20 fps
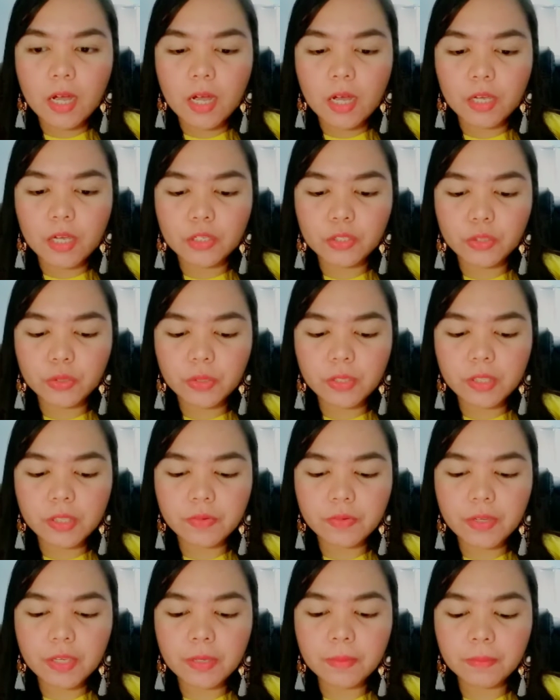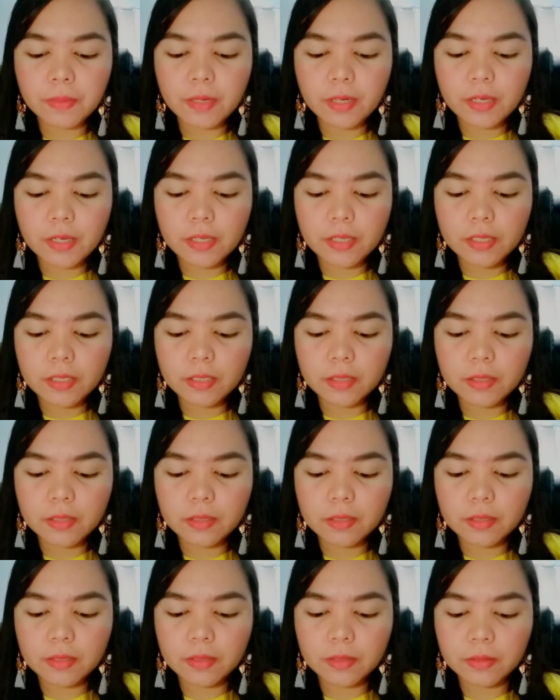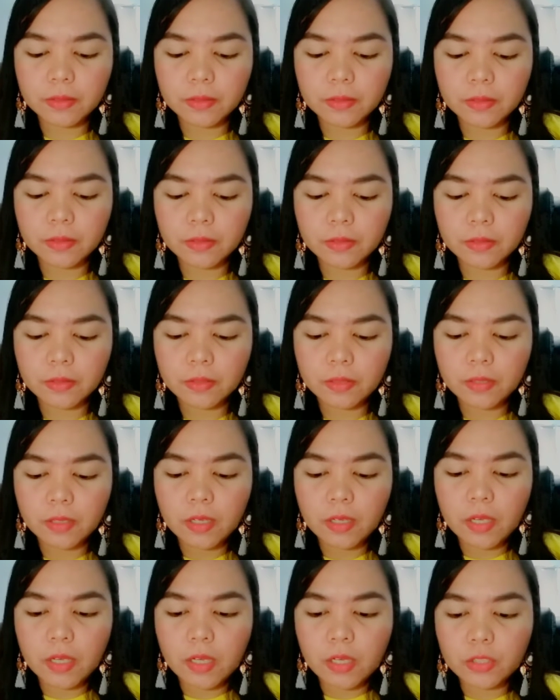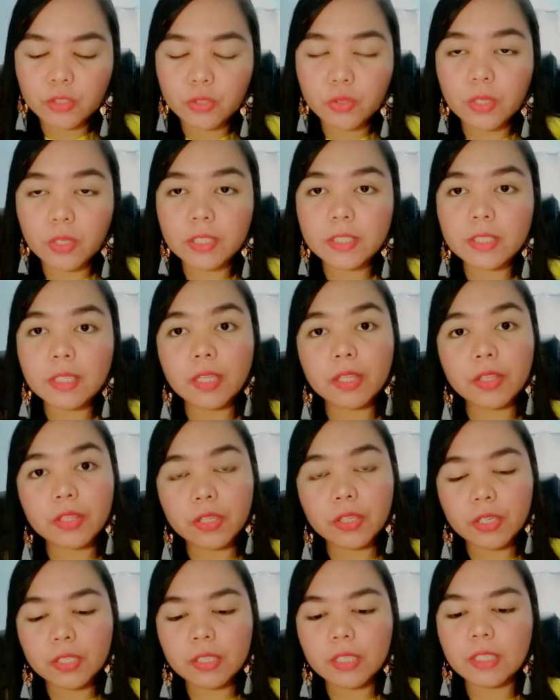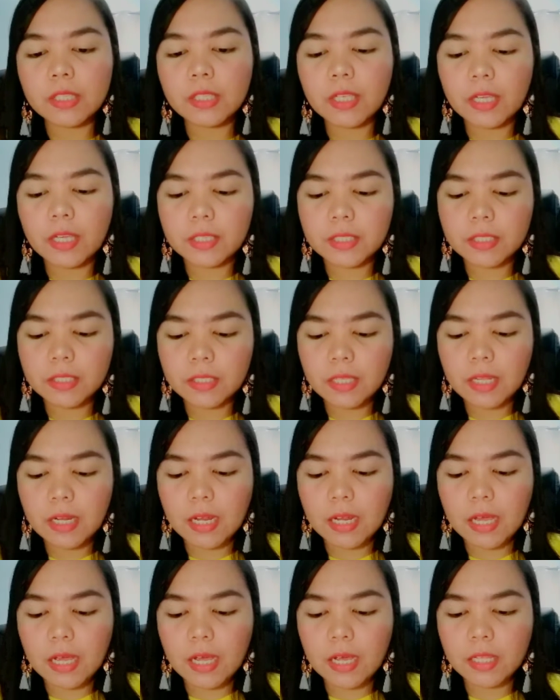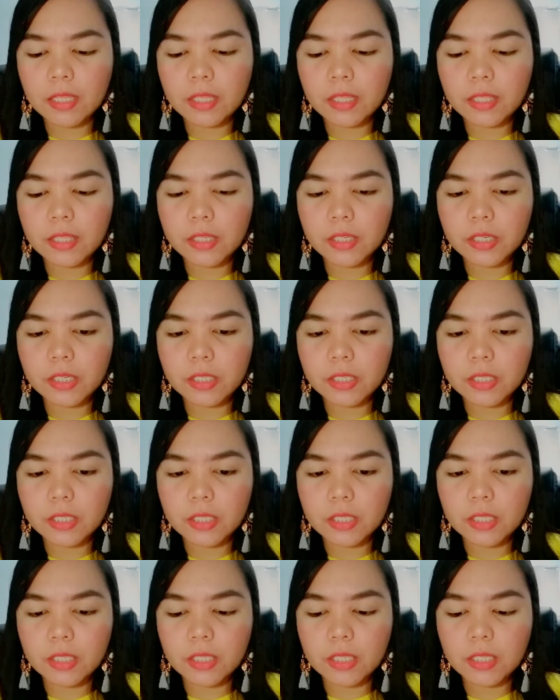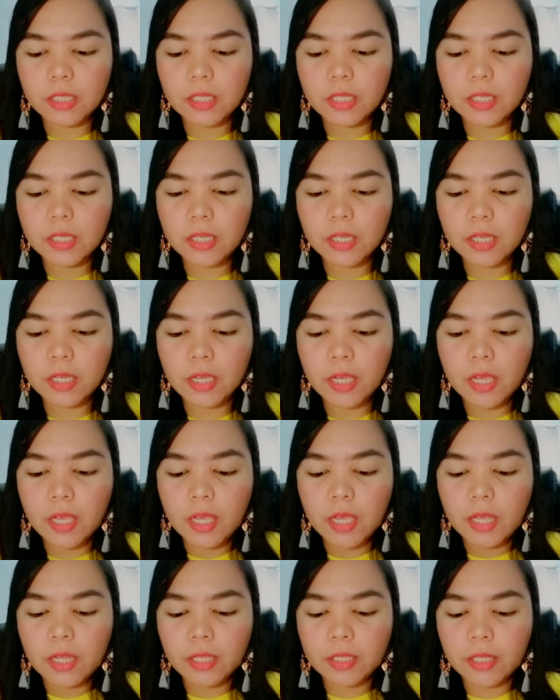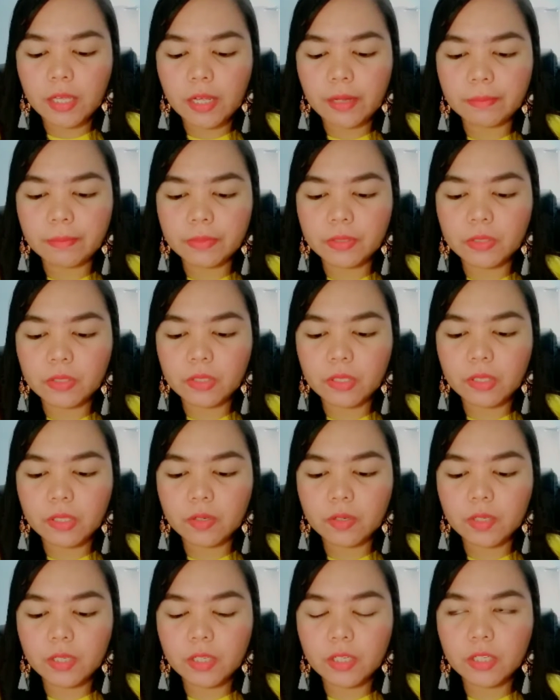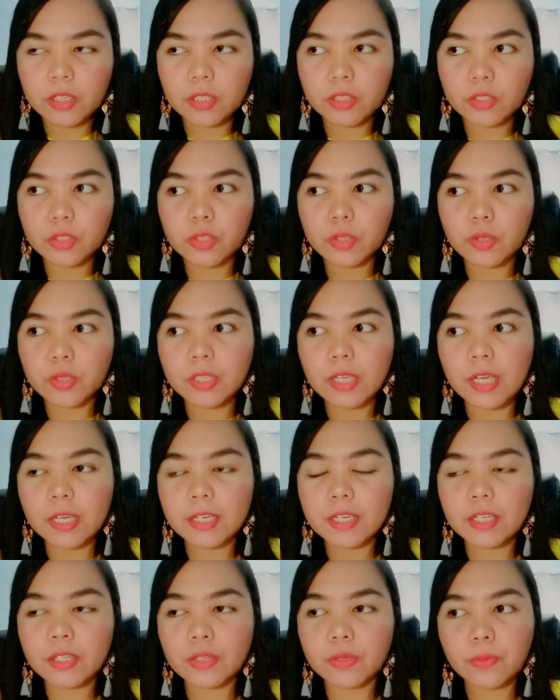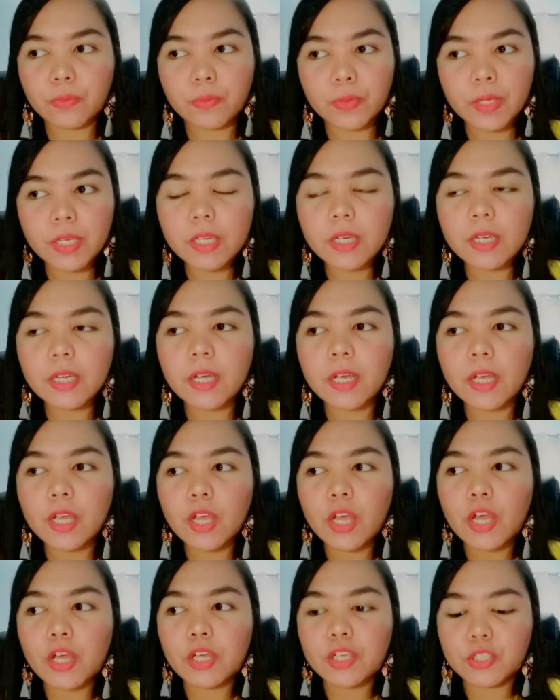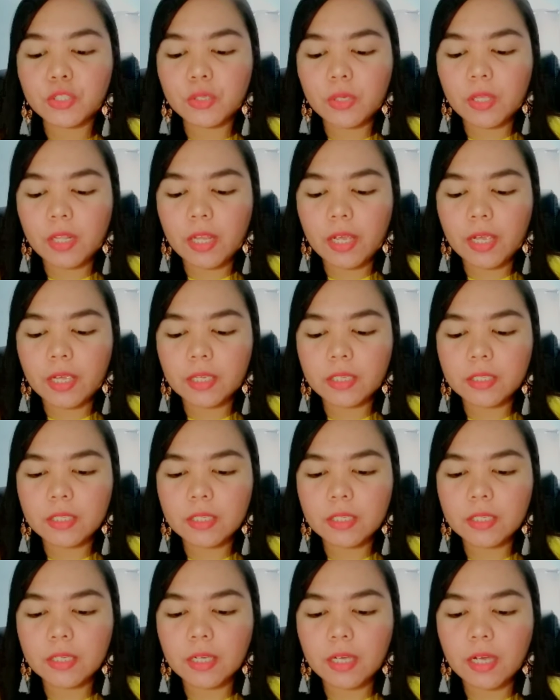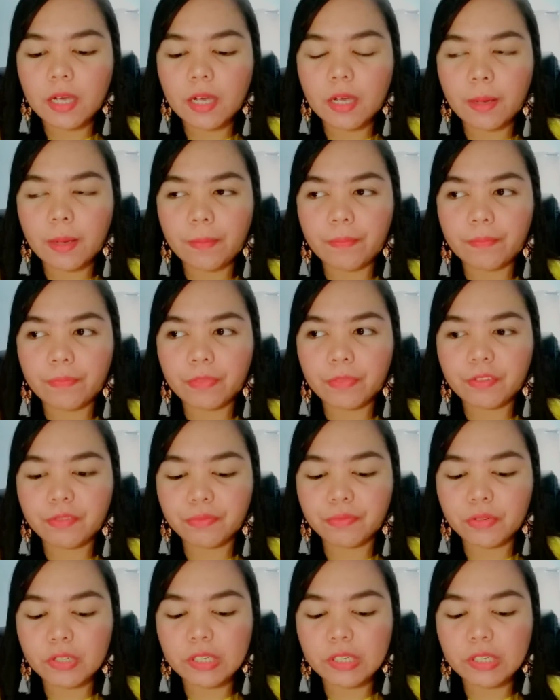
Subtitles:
3 months. So, let's say 30 days na lang. 30 times 3. So, second week. So, like 14.